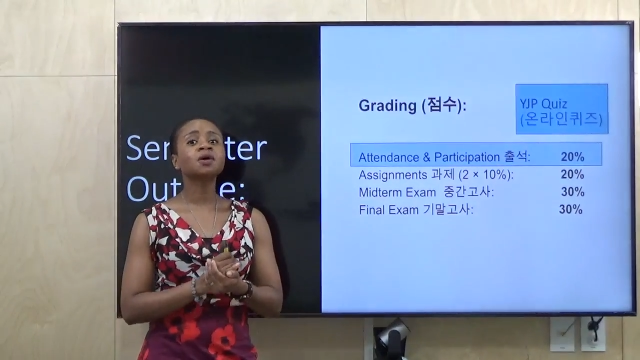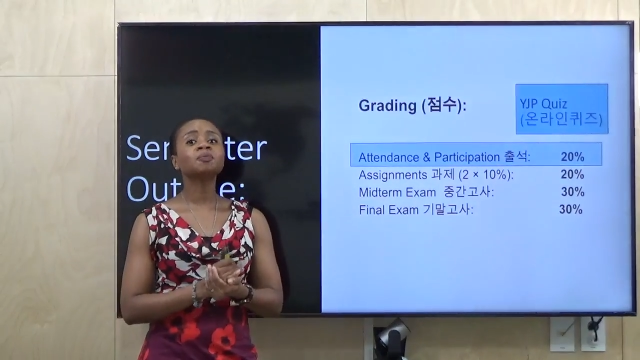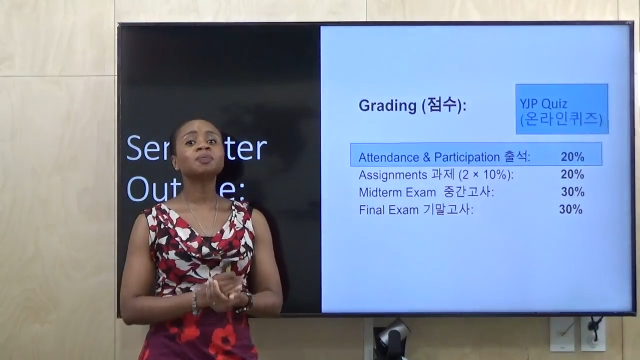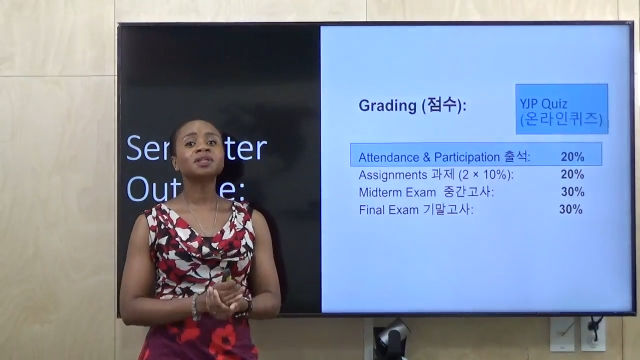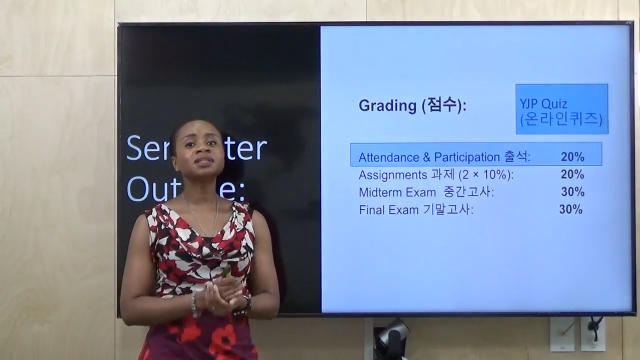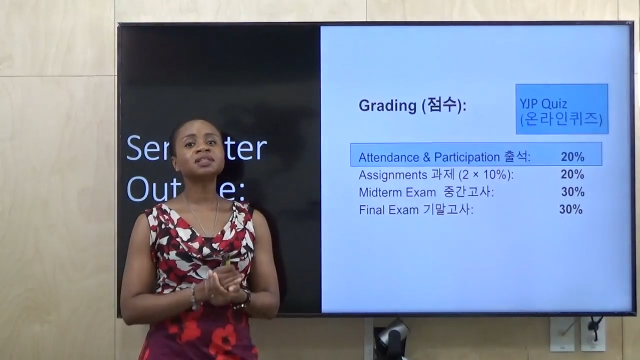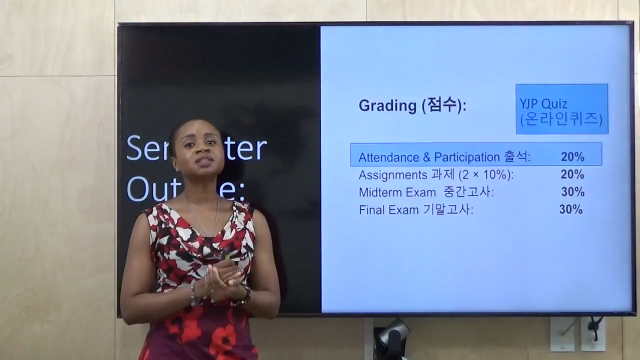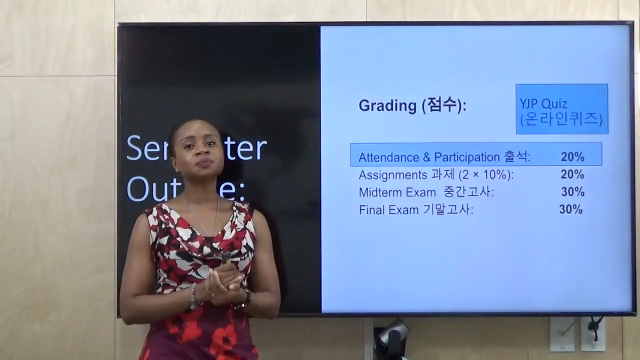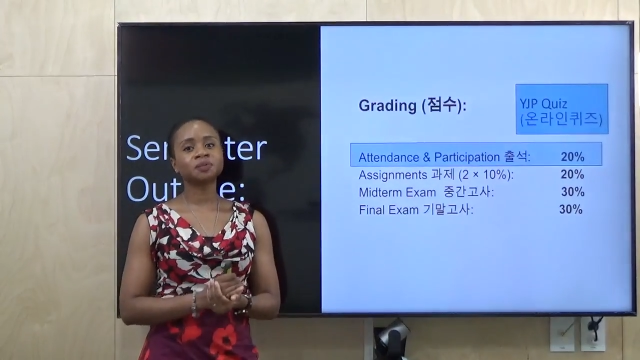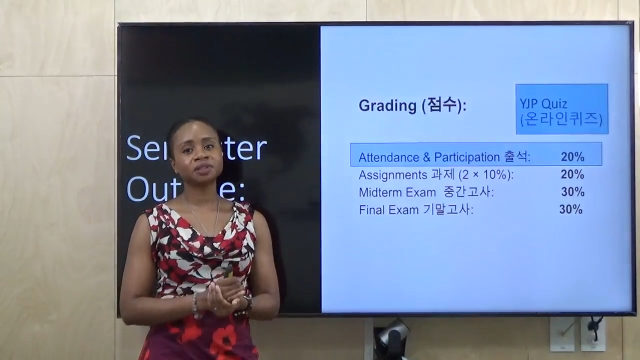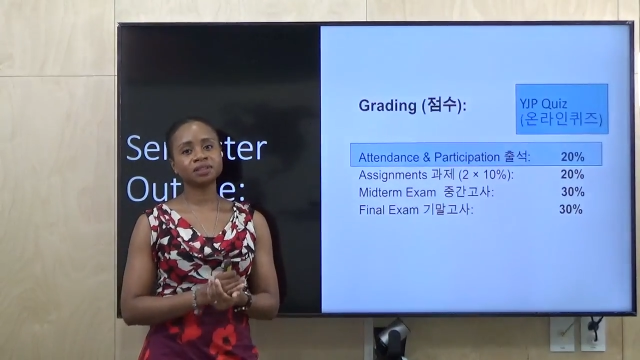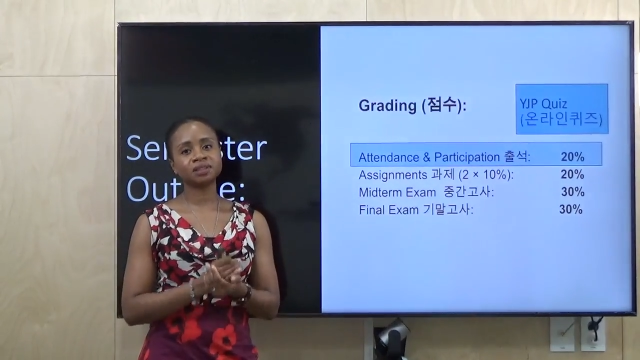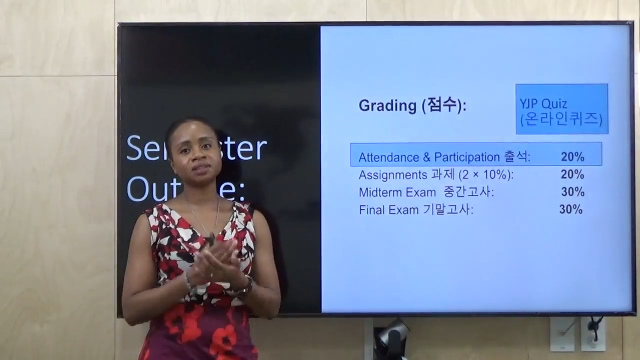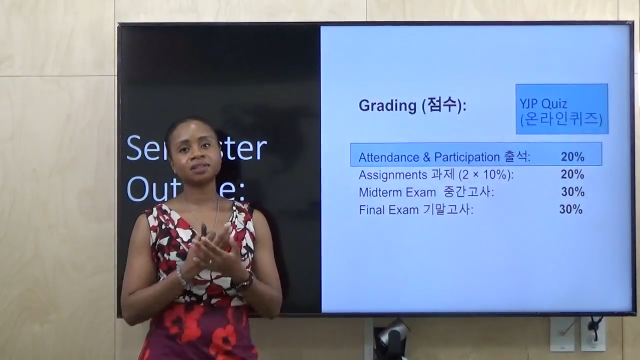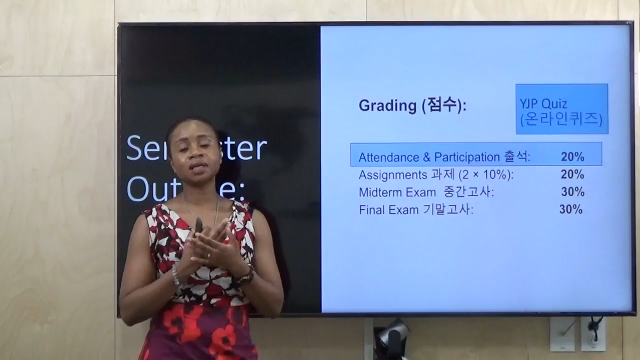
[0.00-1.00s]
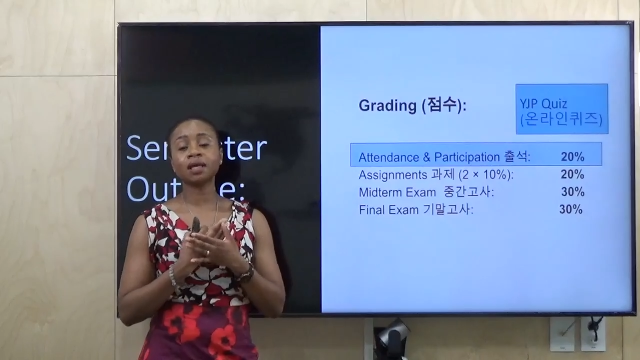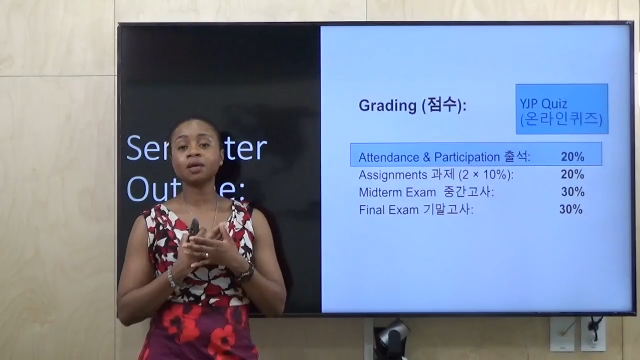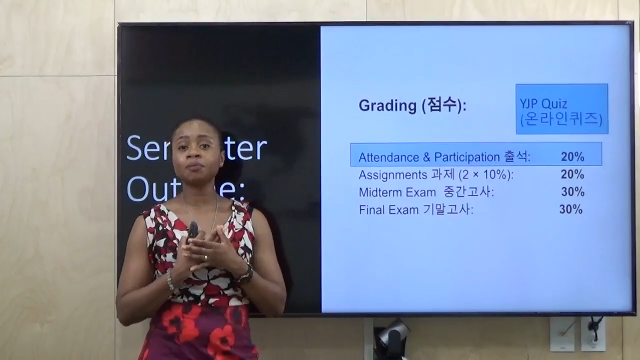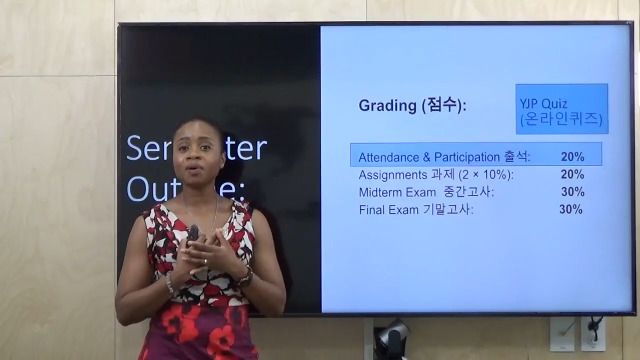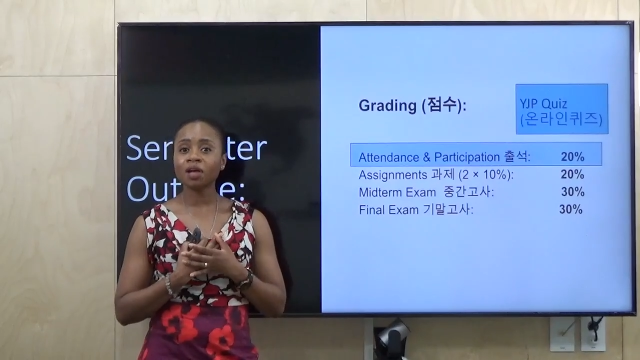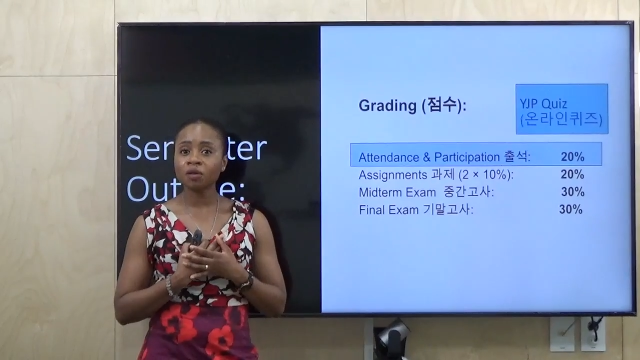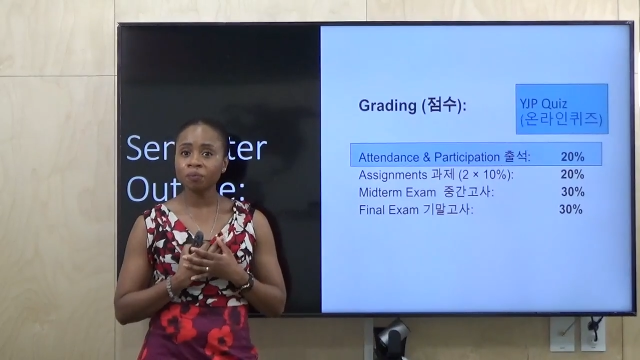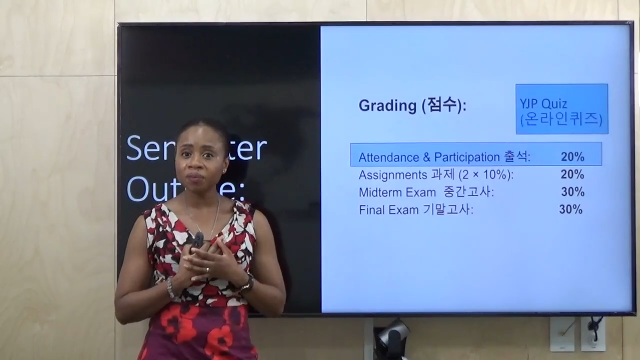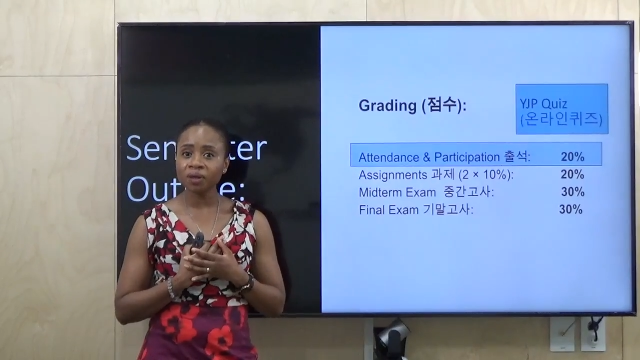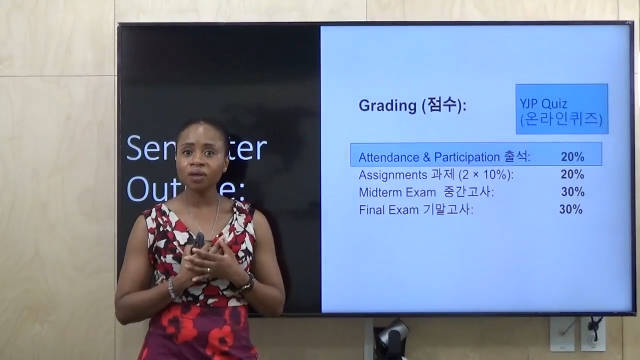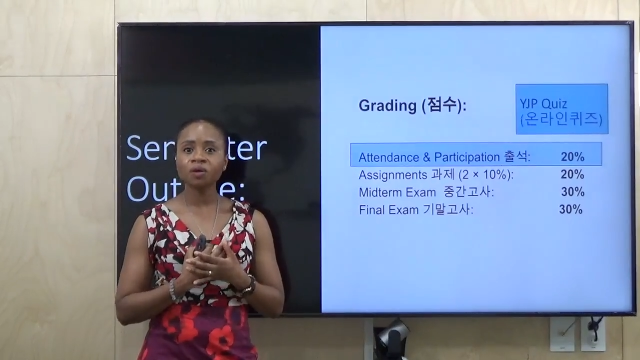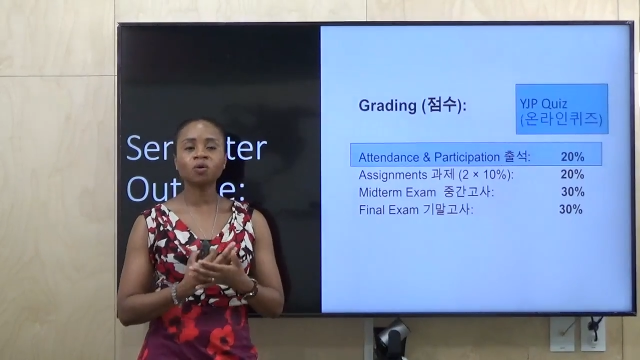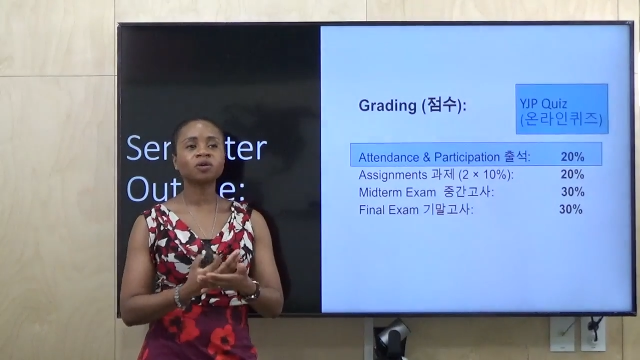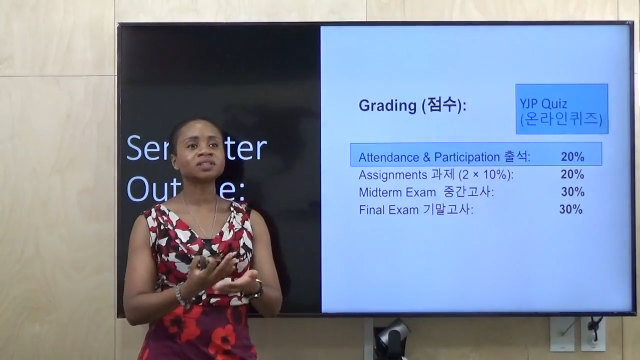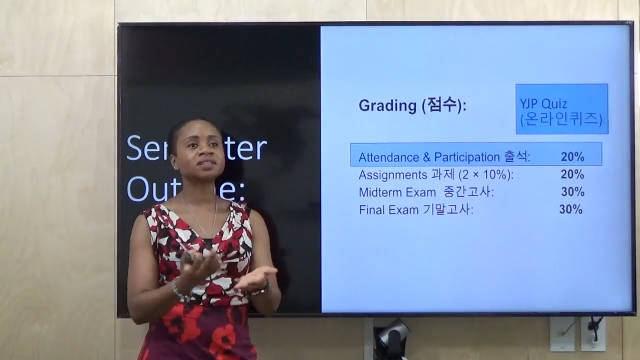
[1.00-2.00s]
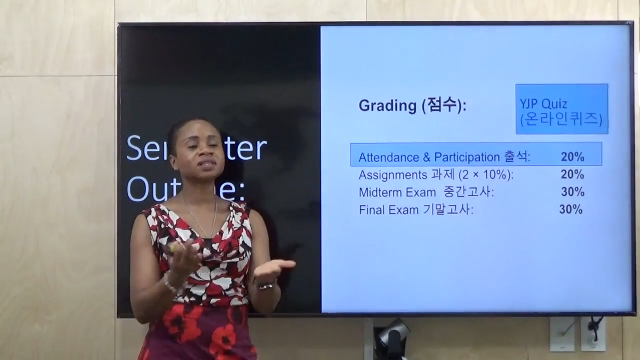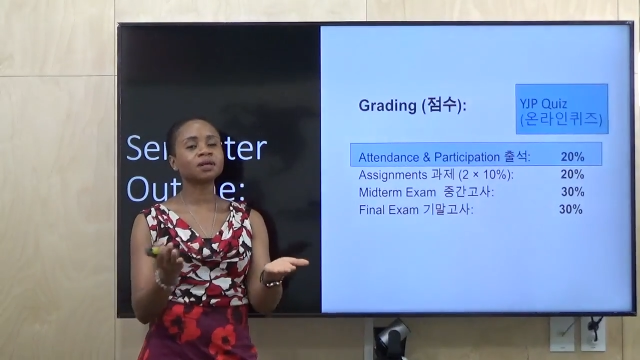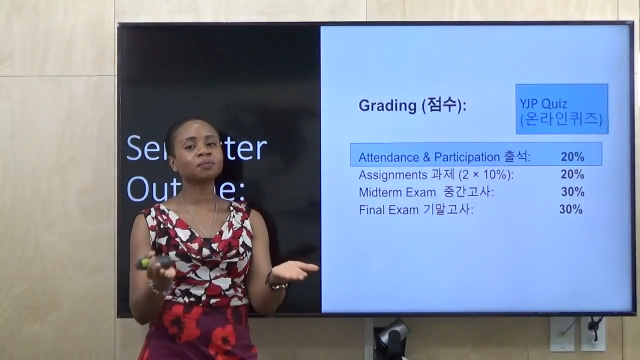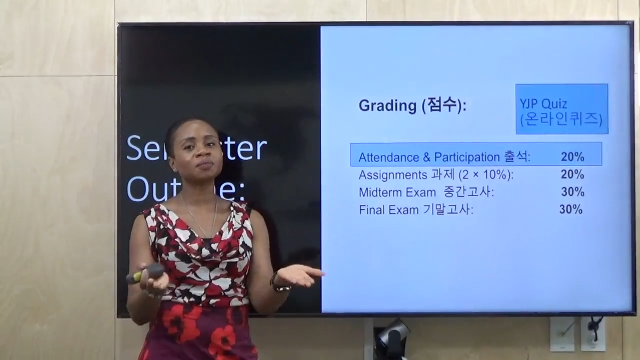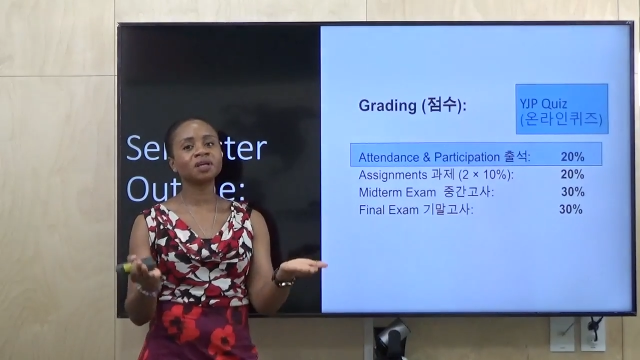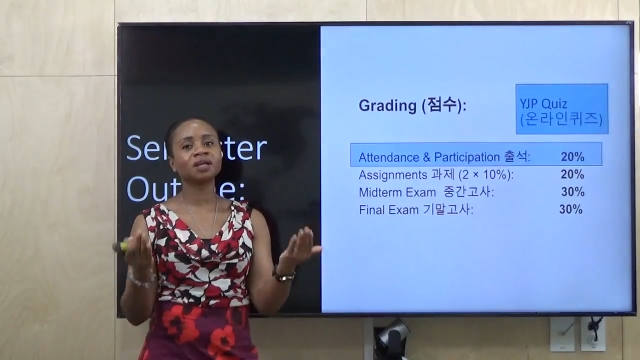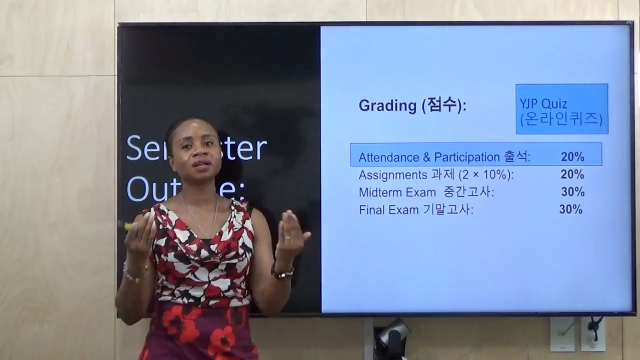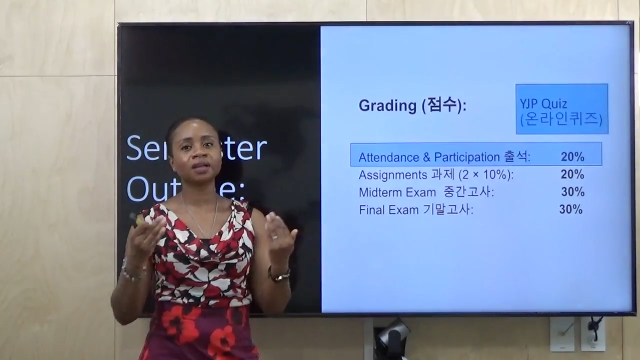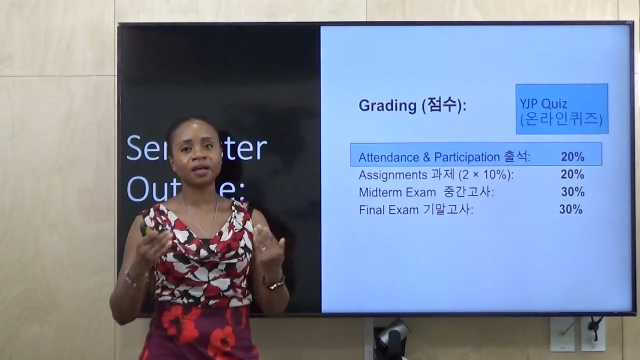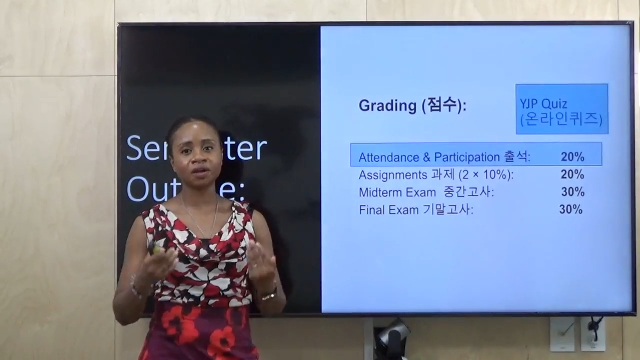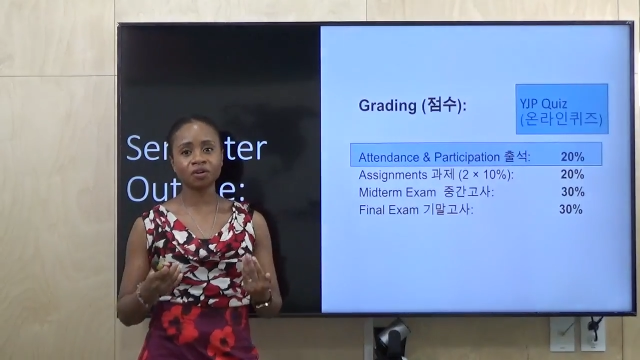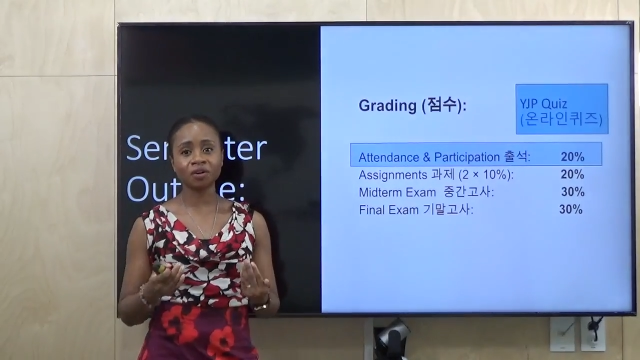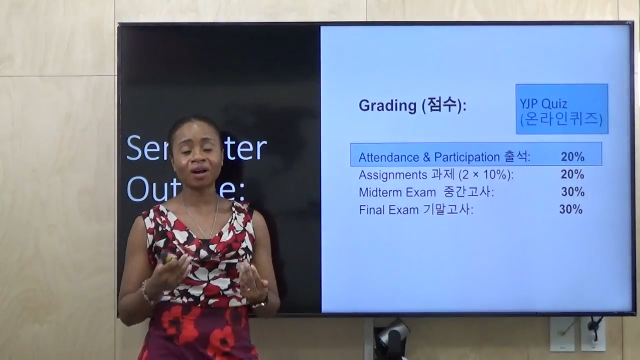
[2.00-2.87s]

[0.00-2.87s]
please email me or send me a letter.